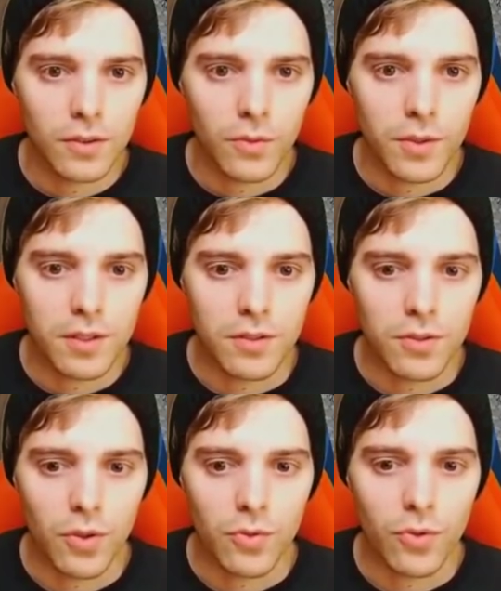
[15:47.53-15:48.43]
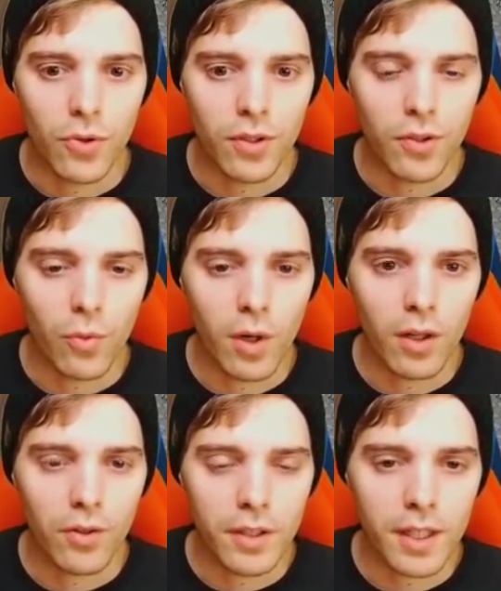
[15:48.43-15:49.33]
We could go for another
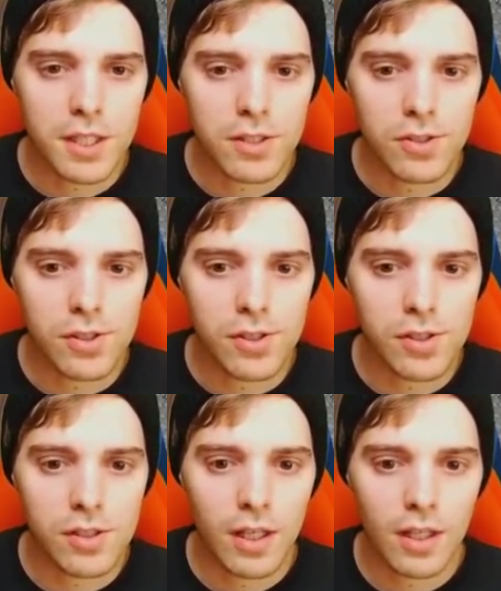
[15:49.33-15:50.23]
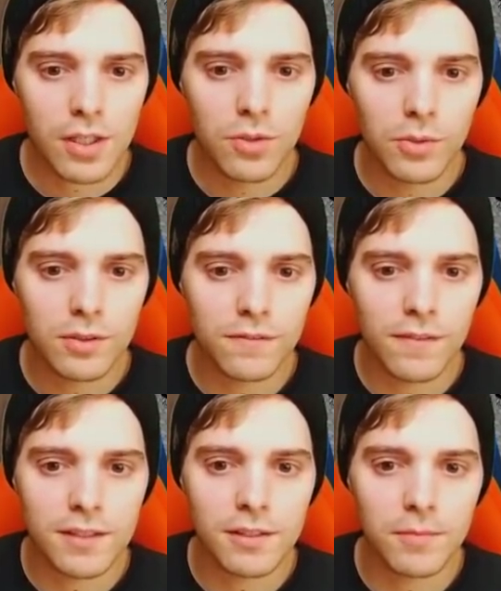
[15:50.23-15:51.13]
Welder next turn. I actually want to
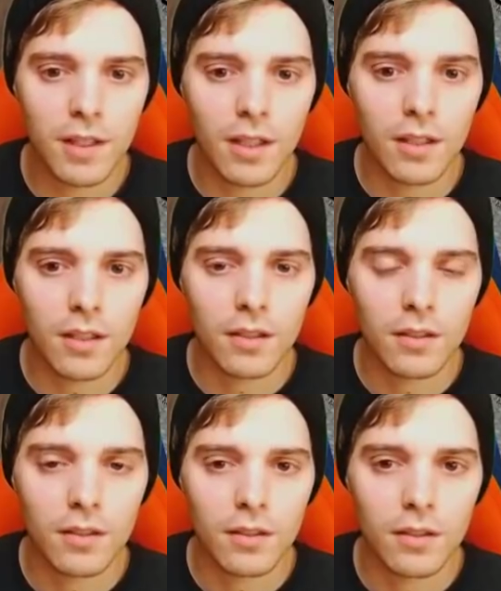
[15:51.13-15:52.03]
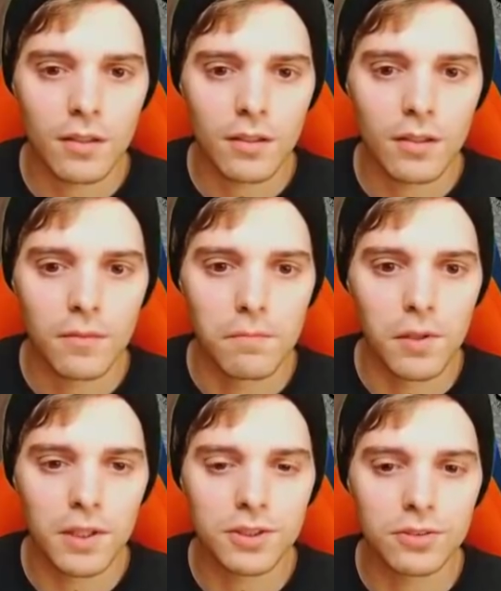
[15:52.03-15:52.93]
find something like
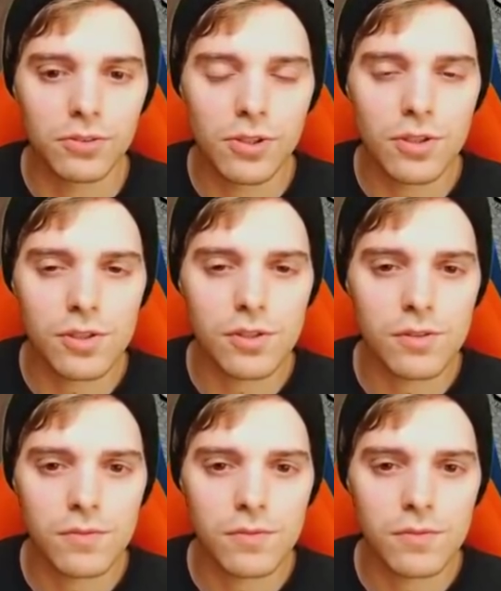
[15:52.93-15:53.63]
Boss's Orders